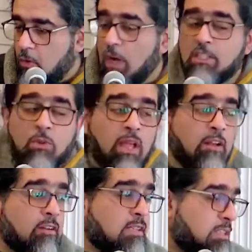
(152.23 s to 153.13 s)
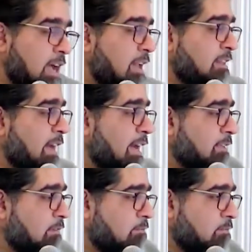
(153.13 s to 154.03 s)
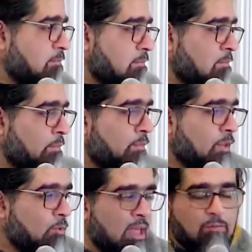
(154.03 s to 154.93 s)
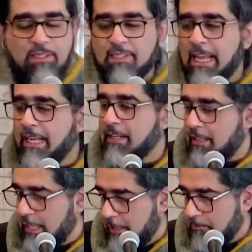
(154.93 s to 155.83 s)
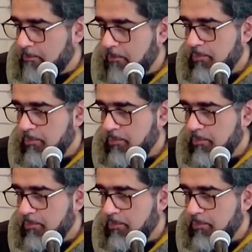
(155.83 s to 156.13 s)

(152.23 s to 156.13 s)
Once we understand that, we have a second thing,